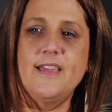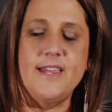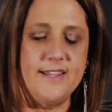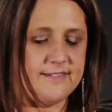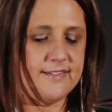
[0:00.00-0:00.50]

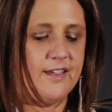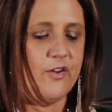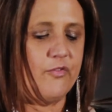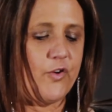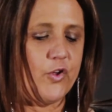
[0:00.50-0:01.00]
It's
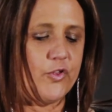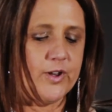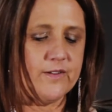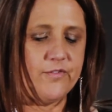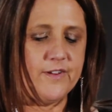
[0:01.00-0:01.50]

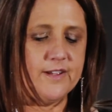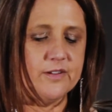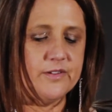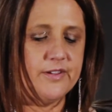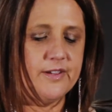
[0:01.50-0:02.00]
furthering the
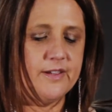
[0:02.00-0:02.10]
field.